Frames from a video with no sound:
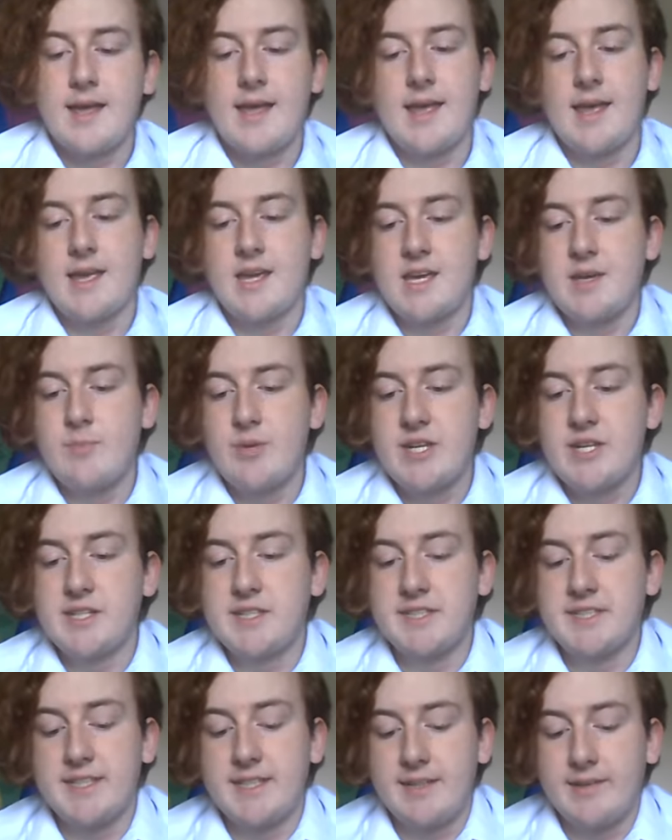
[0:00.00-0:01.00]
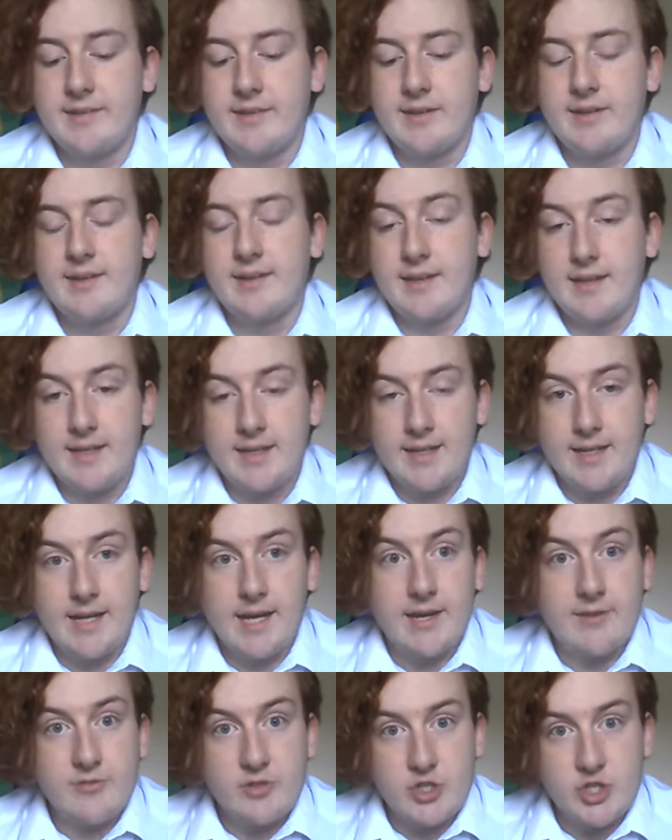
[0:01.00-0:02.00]
A, B, C, D, E,
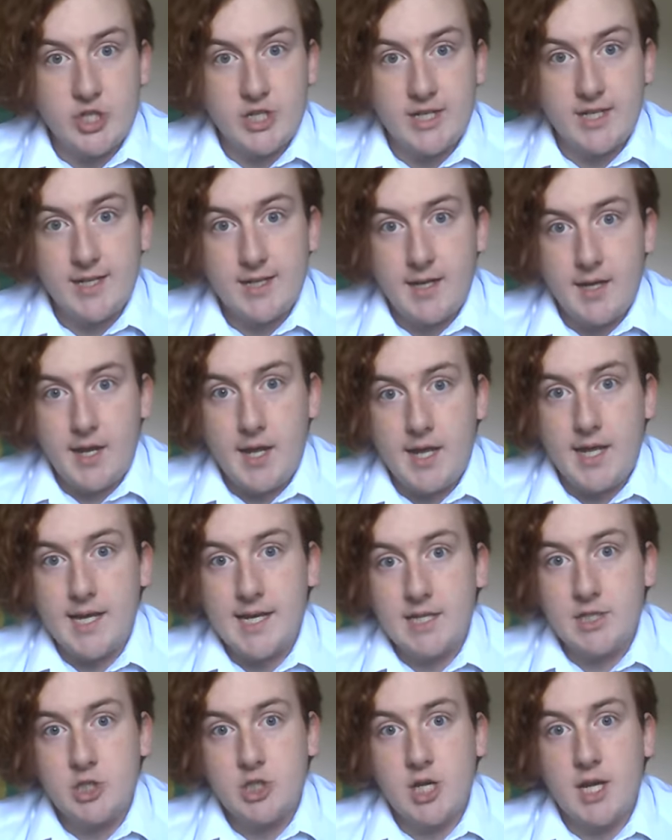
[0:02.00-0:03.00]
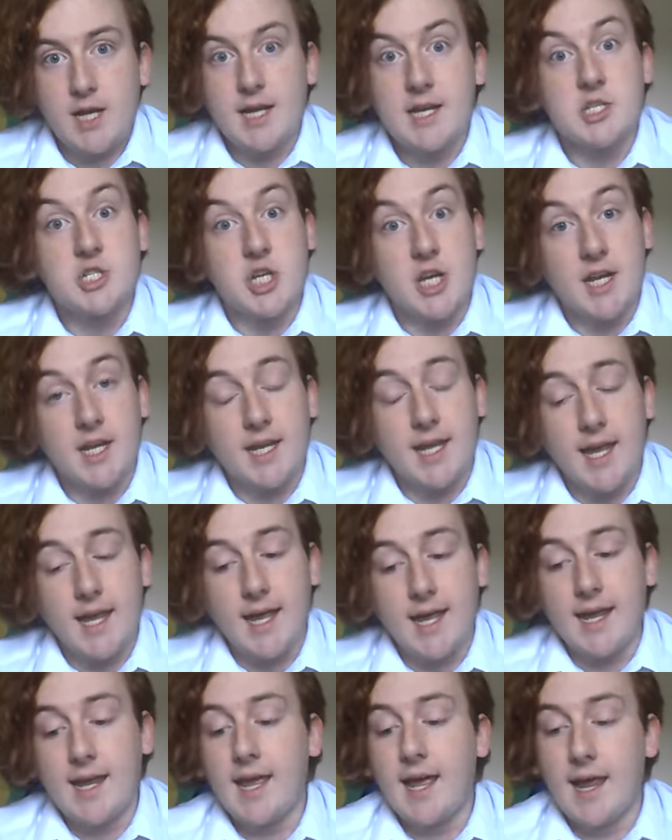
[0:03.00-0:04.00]
F, G, H, I, J,
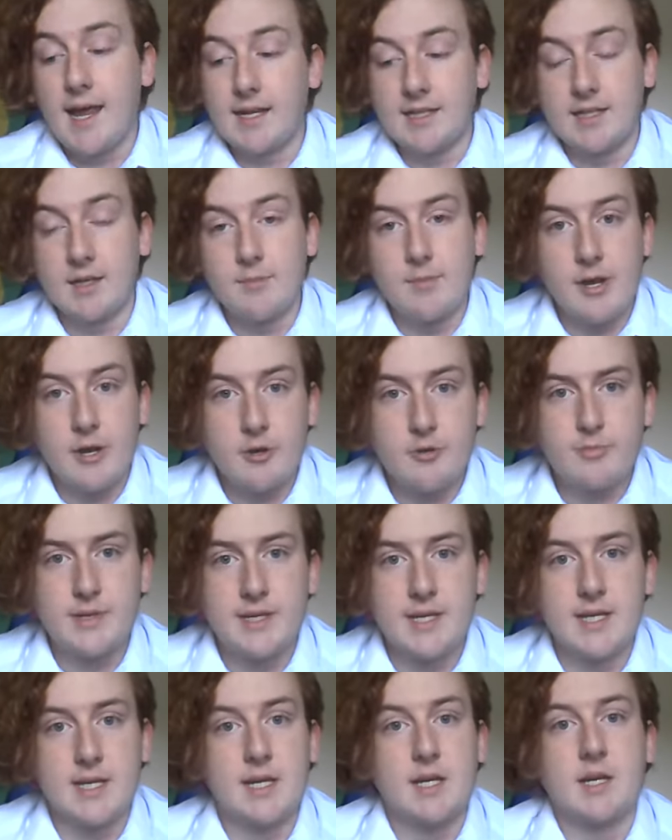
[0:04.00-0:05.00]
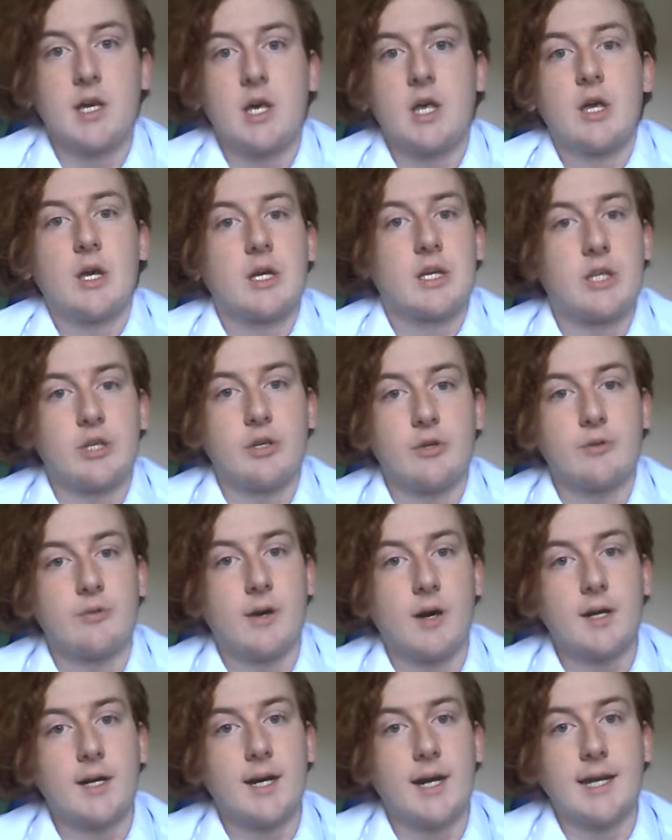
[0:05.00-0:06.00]
K, L, M, N, O, P, Q,
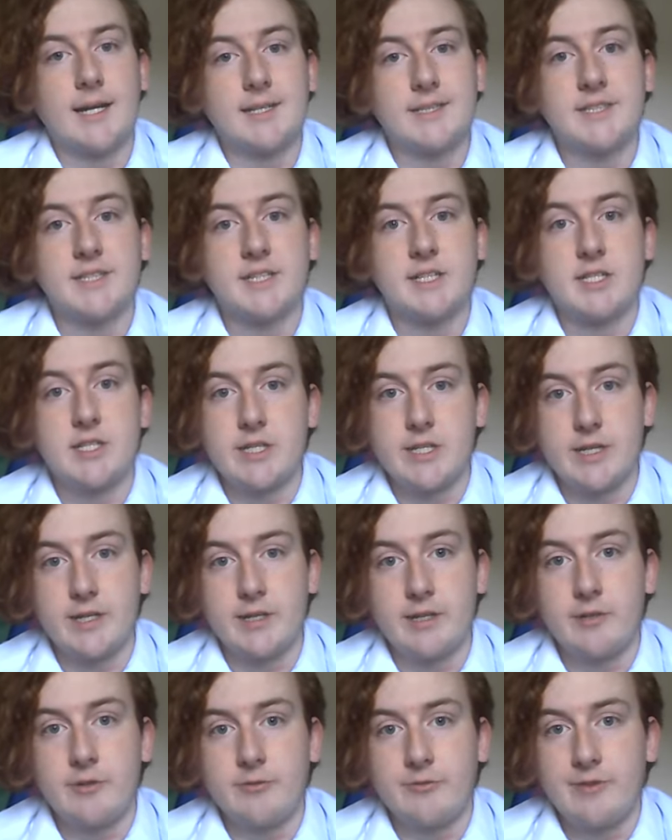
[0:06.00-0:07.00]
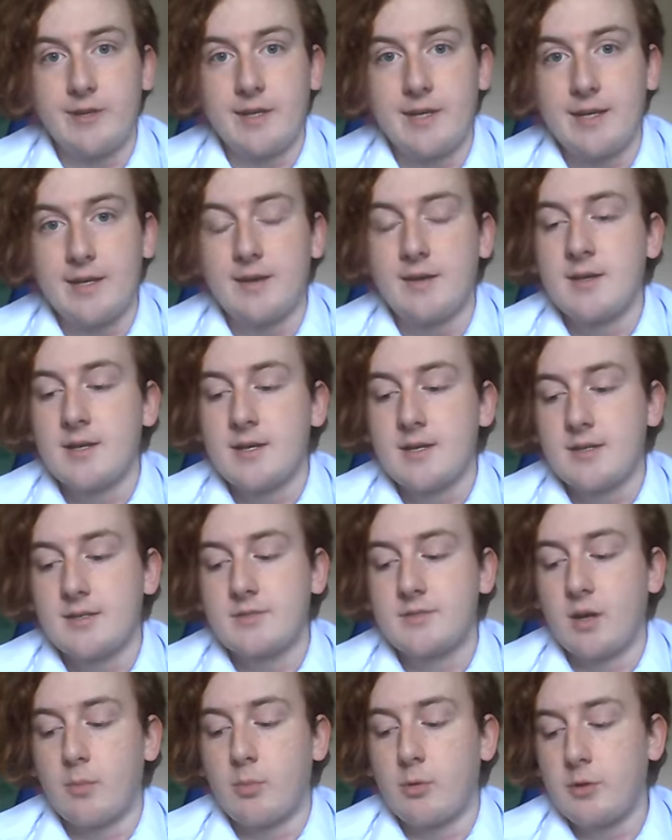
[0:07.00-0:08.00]
R, S, T, U, V,
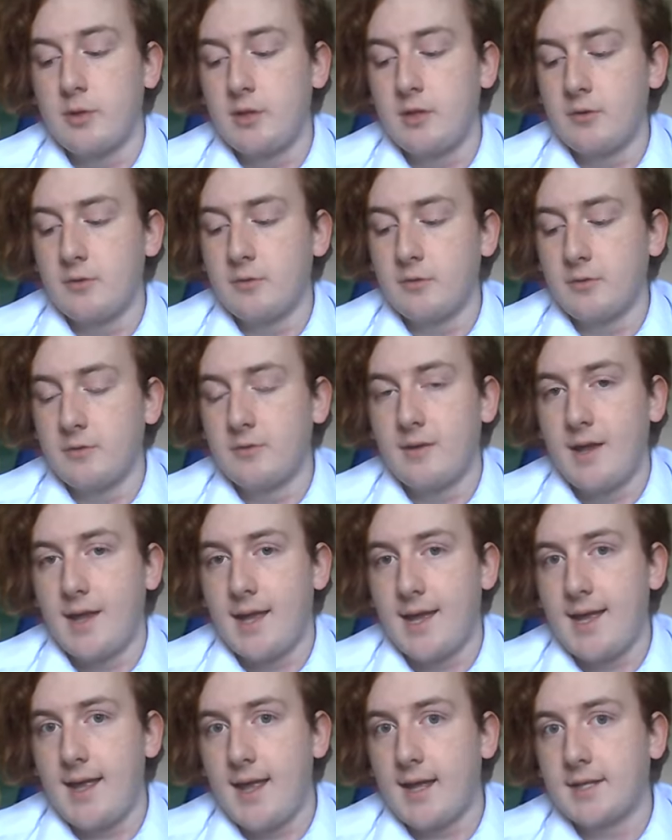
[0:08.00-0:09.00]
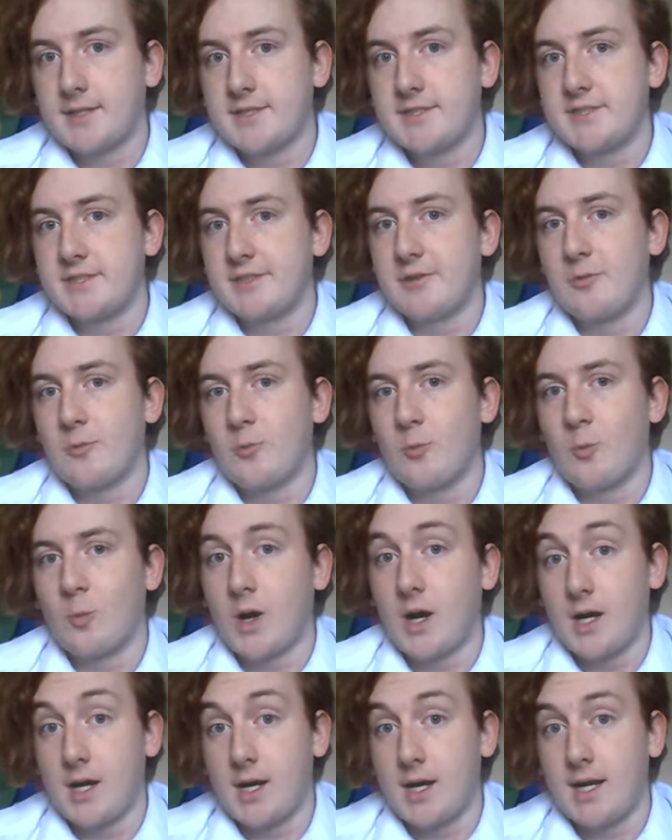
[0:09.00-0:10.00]
W, X,
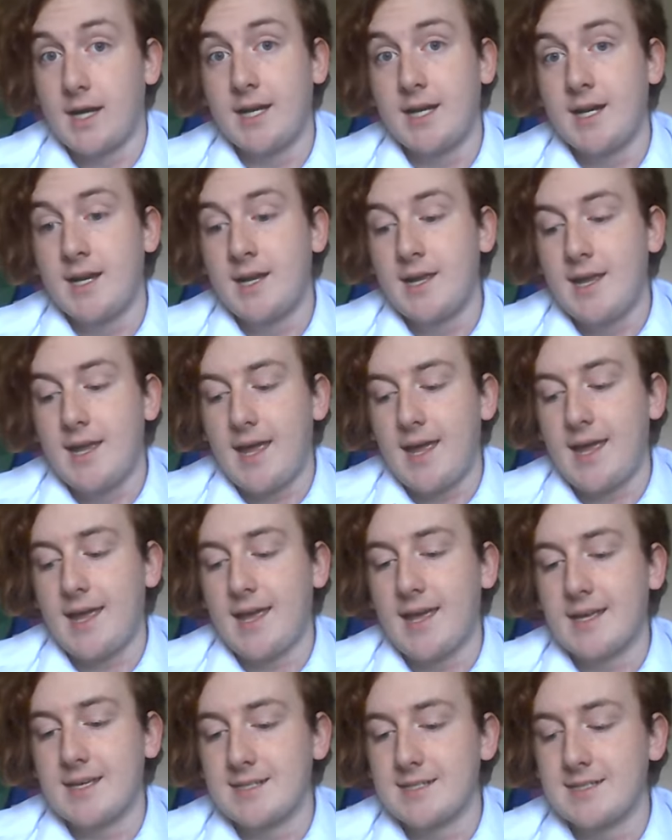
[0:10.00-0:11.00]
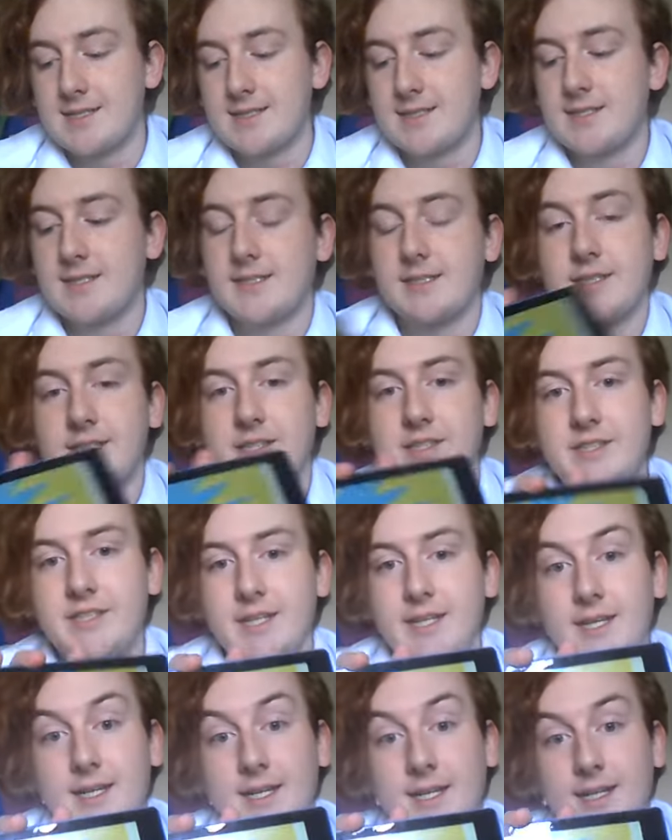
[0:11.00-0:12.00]
Y, and
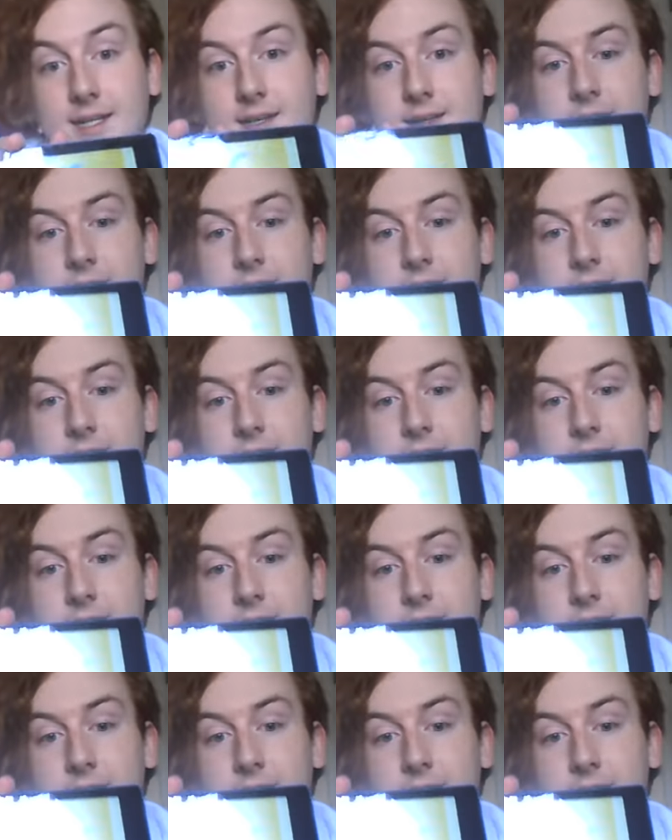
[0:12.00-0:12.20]
Z.